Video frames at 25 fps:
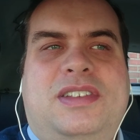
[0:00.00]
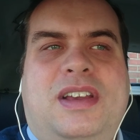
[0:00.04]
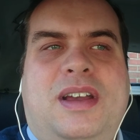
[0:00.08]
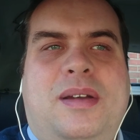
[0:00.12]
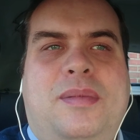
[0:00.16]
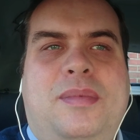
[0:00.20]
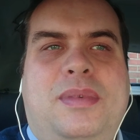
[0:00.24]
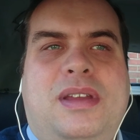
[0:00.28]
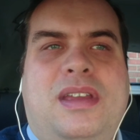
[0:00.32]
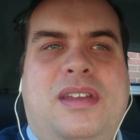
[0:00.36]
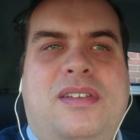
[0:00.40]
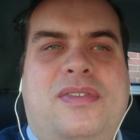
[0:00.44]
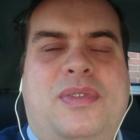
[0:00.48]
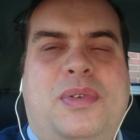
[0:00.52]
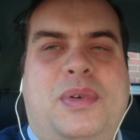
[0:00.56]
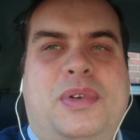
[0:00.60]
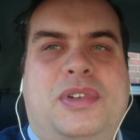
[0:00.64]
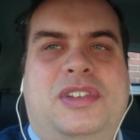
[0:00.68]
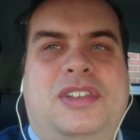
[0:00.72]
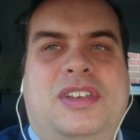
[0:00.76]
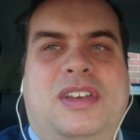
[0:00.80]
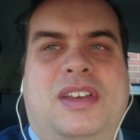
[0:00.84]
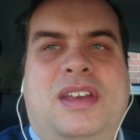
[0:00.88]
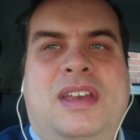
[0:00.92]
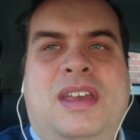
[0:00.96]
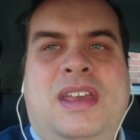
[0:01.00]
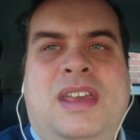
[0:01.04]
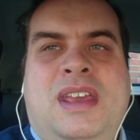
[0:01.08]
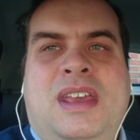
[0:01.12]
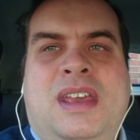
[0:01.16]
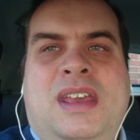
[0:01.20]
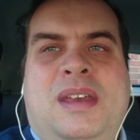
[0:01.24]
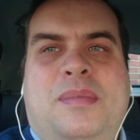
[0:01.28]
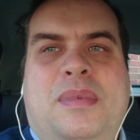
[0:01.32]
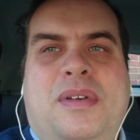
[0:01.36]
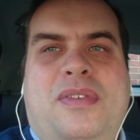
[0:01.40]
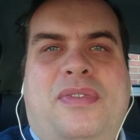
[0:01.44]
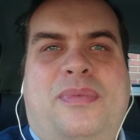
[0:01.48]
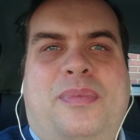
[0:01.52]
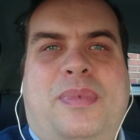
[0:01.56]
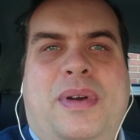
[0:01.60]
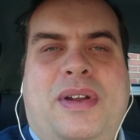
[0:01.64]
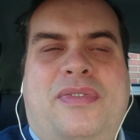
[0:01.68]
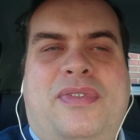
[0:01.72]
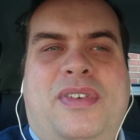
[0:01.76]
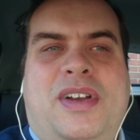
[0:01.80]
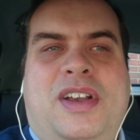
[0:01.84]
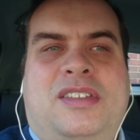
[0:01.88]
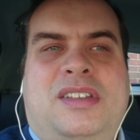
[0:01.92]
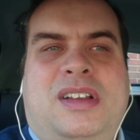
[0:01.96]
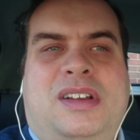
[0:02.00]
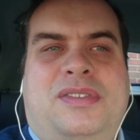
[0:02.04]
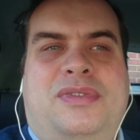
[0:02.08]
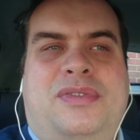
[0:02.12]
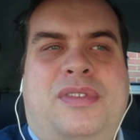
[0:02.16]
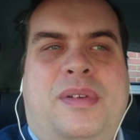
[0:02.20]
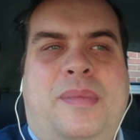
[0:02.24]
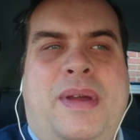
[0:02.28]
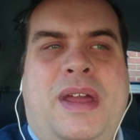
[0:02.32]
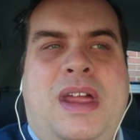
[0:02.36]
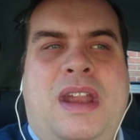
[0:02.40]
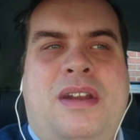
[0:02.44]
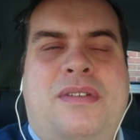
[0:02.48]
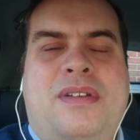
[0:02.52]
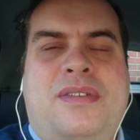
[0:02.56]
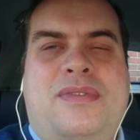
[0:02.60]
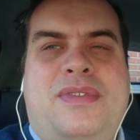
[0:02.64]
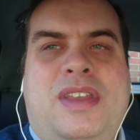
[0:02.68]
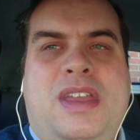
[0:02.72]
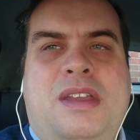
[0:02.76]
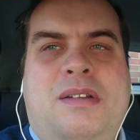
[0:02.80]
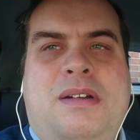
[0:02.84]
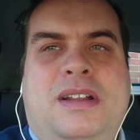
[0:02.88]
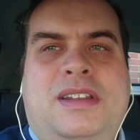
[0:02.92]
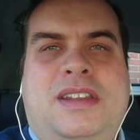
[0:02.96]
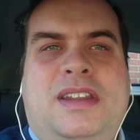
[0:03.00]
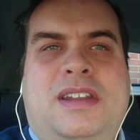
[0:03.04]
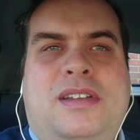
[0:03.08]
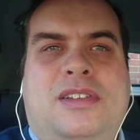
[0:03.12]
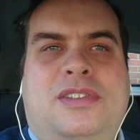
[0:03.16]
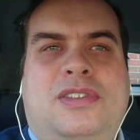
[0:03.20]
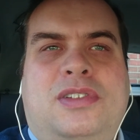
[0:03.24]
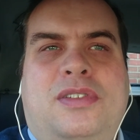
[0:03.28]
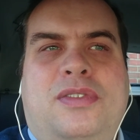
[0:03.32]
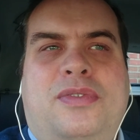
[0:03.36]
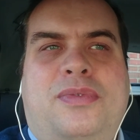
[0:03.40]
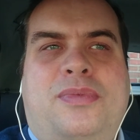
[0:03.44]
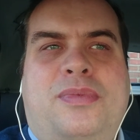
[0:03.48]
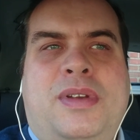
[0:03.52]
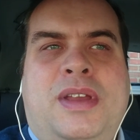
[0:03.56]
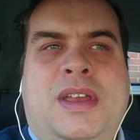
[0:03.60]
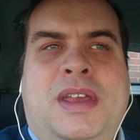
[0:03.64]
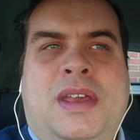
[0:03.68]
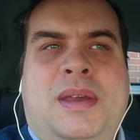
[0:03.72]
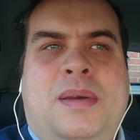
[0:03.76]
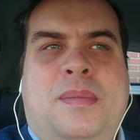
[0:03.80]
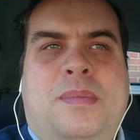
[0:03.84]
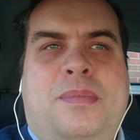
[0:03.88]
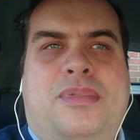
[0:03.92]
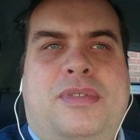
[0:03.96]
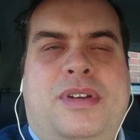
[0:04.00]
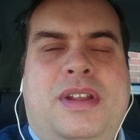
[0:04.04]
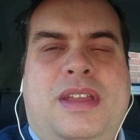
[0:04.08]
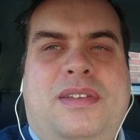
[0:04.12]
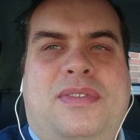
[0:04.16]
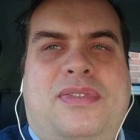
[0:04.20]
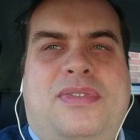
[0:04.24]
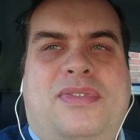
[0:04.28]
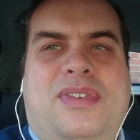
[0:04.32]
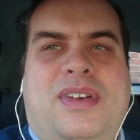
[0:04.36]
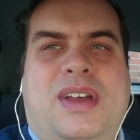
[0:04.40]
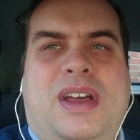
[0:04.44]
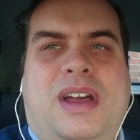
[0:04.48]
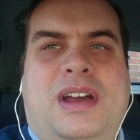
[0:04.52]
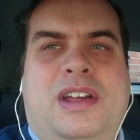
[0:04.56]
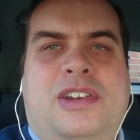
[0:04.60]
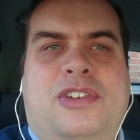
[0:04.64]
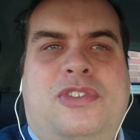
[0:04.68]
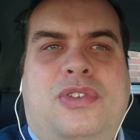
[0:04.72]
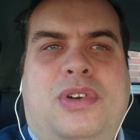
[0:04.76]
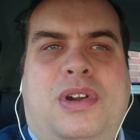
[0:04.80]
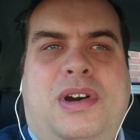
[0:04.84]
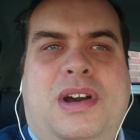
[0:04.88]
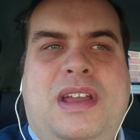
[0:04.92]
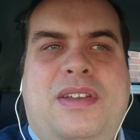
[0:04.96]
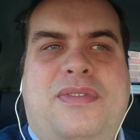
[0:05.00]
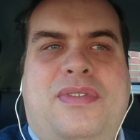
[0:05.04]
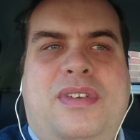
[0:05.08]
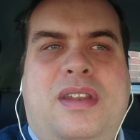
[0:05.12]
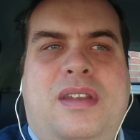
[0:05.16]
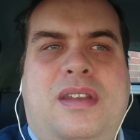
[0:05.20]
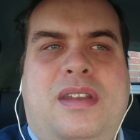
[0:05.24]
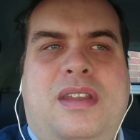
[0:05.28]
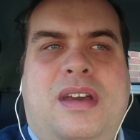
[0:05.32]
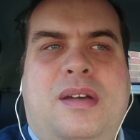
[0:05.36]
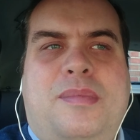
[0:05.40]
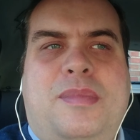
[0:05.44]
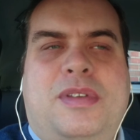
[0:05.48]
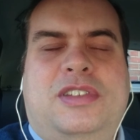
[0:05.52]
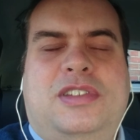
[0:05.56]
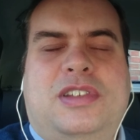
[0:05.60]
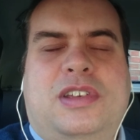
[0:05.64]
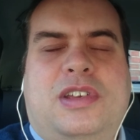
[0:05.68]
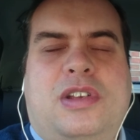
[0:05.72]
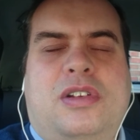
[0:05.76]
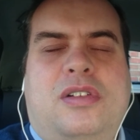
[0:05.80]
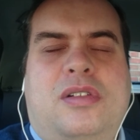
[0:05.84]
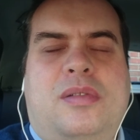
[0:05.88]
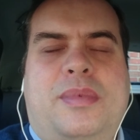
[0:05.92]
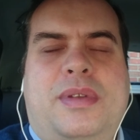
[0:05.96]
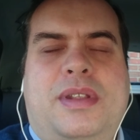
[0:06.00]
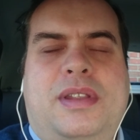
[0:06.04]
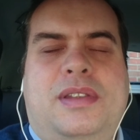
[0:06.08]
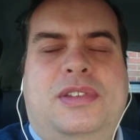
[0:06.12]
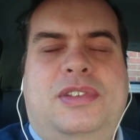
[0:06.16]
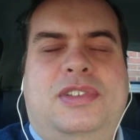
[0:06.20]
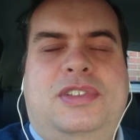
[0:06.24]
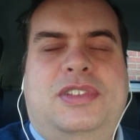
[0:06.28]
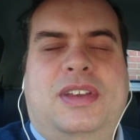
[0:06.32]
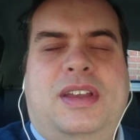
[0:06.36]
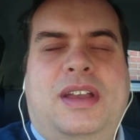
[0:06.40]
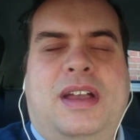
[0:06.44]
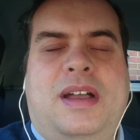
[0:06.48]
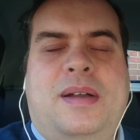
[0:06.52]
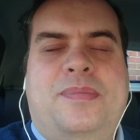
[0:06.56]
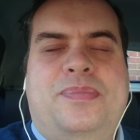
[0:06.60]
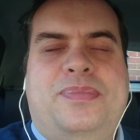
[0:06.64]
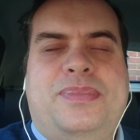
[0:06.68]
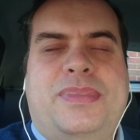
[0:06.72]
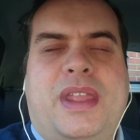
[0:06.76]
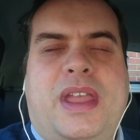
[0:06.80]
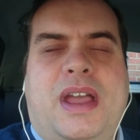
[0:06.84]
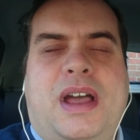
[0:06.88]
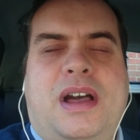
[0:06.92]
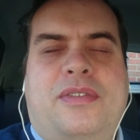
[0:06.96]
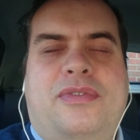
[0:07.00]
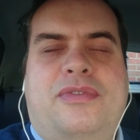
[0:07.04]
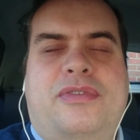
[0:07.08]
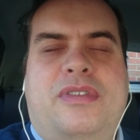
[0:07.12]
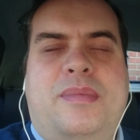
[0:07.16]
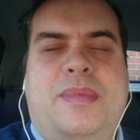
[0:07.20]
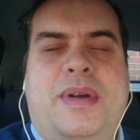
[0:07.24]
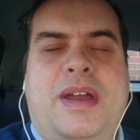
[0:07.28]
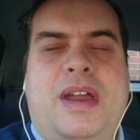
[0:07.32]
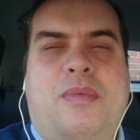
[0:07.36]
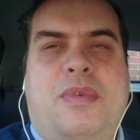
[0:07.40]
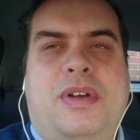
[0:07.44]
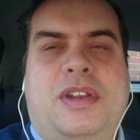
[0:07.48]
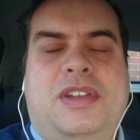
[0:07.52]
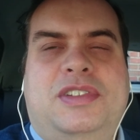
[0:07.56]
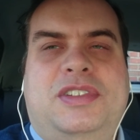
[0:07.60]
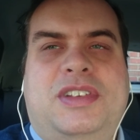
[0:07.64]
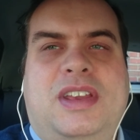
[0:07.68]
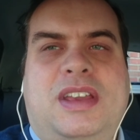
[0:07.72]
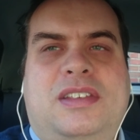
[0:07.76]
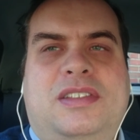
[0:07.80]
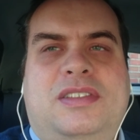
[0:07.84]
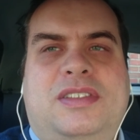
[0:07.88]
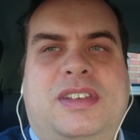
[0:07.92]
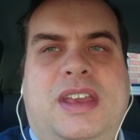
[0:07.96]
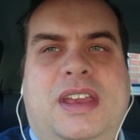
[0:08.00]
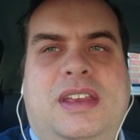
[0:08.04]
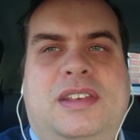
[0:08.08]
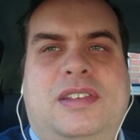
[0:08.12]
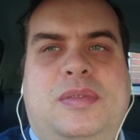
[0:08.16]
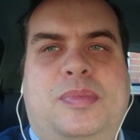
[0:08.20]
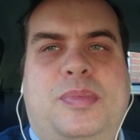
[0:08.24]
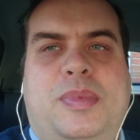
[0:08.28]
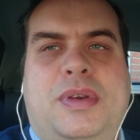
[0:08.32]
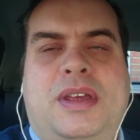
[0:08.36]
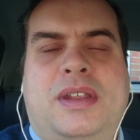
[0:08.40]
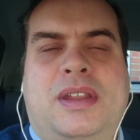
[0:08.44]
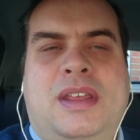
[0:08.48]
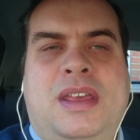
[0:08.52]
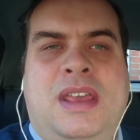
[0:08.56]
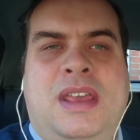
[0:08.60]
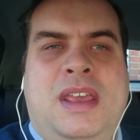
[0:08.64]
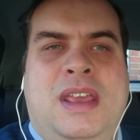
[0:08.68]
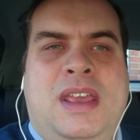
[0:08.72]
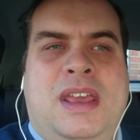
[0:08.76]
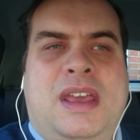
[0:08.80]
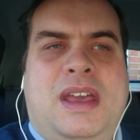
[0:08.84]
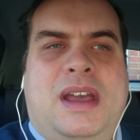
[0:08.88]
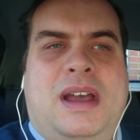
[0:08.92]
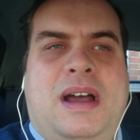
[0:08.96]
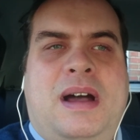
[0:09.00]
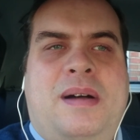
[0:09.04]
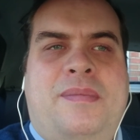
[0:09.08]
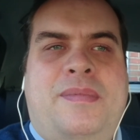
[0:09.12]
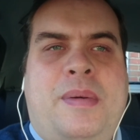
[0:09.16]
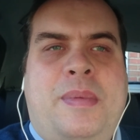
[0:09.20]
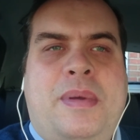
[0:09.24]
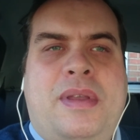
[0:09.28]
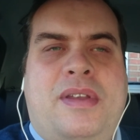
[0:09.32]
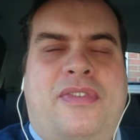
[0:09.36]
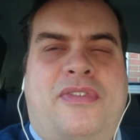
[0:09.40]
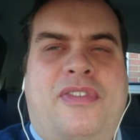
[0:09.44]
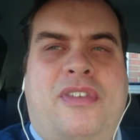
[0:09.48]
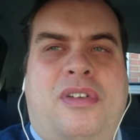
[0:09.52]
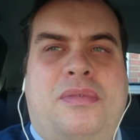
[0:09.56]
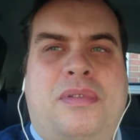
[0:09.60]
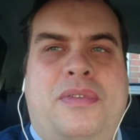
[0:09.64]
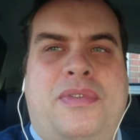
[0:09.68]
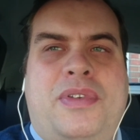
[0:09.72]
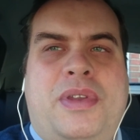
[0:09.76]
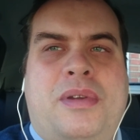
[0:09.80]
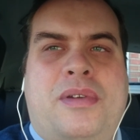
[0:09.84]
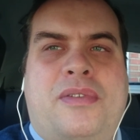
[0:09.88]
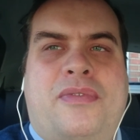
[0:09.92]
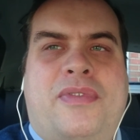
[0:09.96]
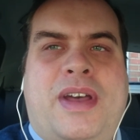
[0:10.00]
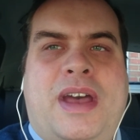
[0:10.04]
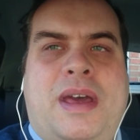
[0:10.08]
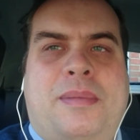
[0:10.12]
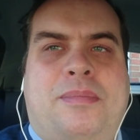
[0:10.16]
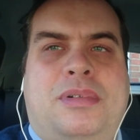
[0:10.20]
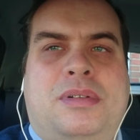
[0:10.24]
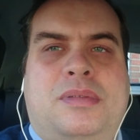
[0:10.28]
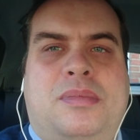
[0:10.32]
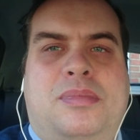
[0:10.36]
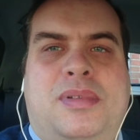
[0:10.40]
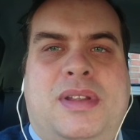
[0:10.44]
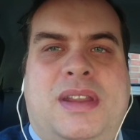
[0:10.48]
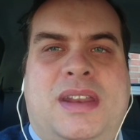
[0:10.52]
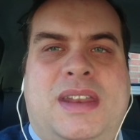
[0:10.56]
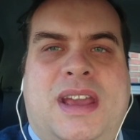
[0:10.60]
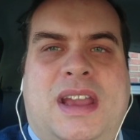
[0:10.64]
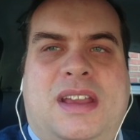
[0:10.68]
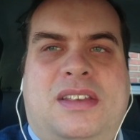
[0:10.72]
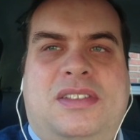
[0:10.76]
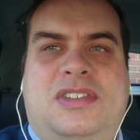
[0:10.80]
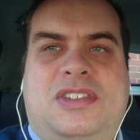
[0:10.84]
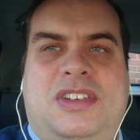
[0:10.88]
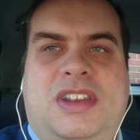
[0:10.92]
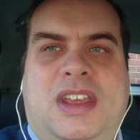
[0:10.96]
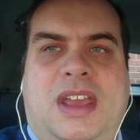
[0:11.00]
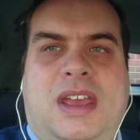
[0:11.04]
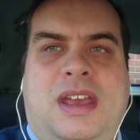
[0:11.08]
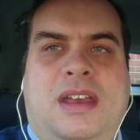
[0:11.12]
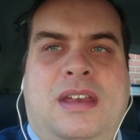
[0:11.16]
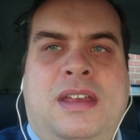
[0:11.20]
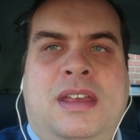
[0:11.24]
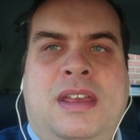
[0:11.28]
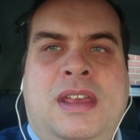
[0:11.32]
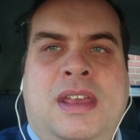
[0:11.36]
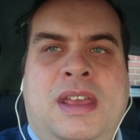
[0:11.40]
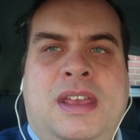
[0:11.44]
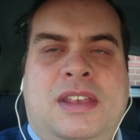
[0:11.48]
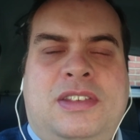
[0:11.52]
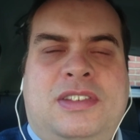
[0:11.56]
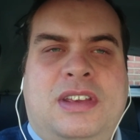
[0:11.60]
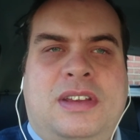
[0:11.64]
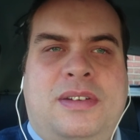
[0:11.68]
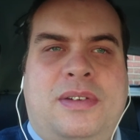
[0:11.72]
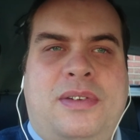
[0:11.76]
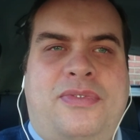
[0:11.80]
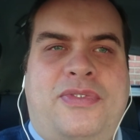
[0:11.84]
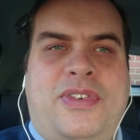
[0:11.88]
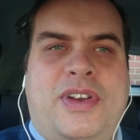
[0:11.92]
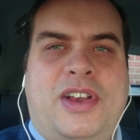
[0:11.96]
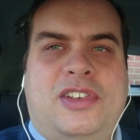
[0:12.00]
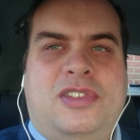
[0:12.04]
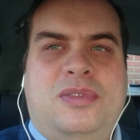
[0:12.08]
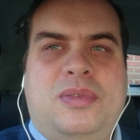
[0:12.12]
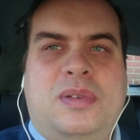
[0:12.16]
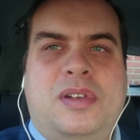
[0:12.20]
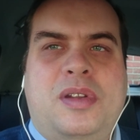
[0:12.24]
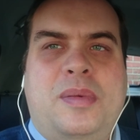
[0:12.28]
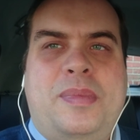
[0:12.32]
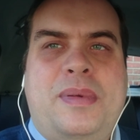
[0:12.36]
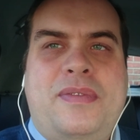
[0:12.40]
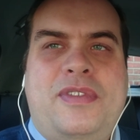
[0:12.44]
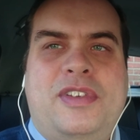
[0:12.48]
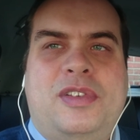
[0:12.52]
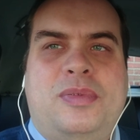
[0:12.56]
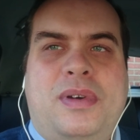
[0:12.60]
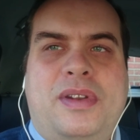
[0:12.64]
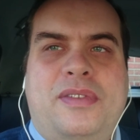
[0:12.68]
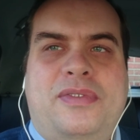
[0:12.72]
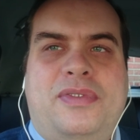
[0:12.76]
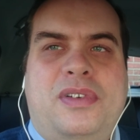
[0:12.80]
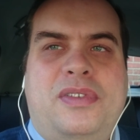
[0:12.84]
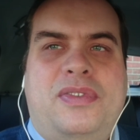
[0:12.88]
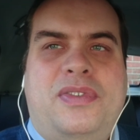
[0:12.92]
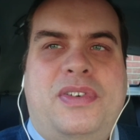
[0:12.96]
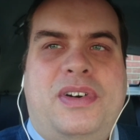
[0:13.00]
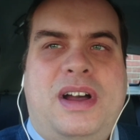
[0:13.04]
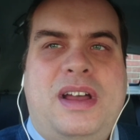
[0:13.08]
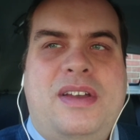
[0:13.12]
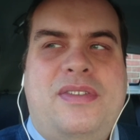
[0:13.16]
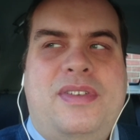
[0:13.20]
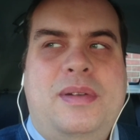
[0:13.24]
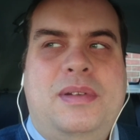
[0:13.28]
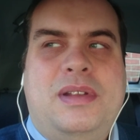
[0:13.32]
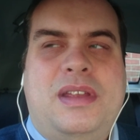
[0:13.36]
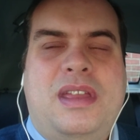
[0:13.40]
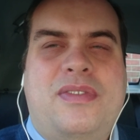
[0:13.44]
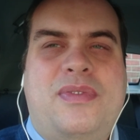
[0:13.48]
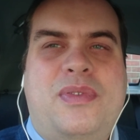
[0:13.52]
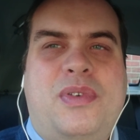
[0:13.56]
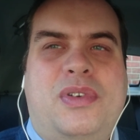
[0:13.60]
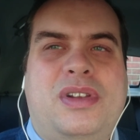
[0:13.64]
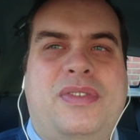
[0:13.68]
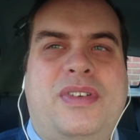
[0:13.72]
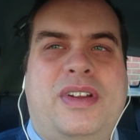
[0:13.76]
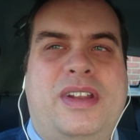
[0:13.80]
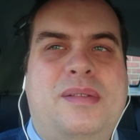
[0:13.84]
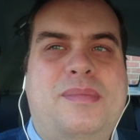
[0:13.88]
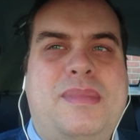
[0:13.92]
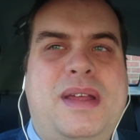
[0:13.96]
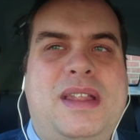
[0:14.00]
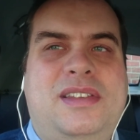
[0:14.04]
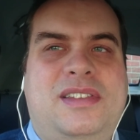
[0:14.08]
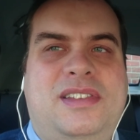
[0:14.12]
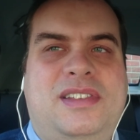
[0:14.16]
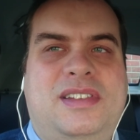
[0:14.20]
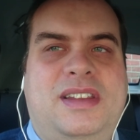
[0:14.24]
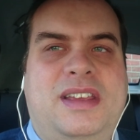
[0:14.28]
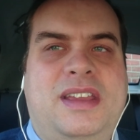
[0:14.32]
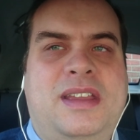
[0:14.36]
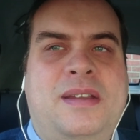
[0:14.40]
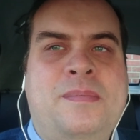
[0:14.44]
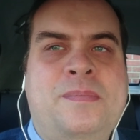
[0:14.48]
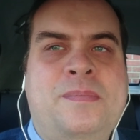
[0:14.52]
I'm looking forward to my first Alfa Romeo review. I did a sort of brief drive in Mr. Coleman's Alfa Romeo 166, but there'll be a full review of that probably next year. So the first one will be this 145, and I'm looking forward to that immensely.